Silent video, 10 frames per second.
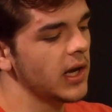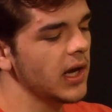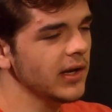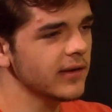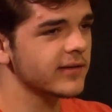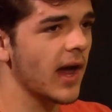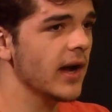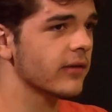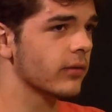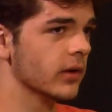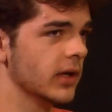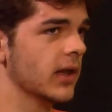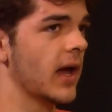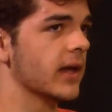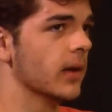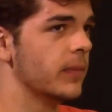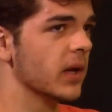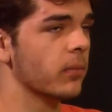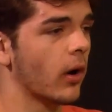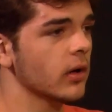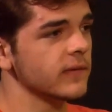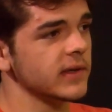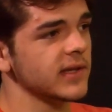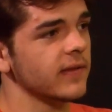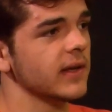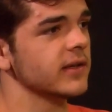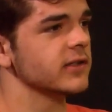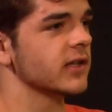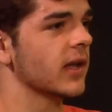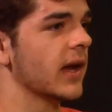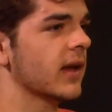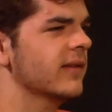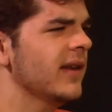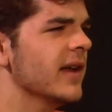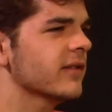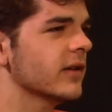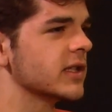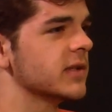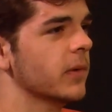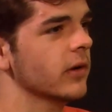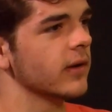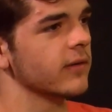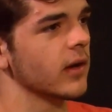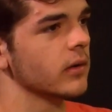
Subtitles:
eating inside is really a big part of it because I think it's just it's a nice little experience,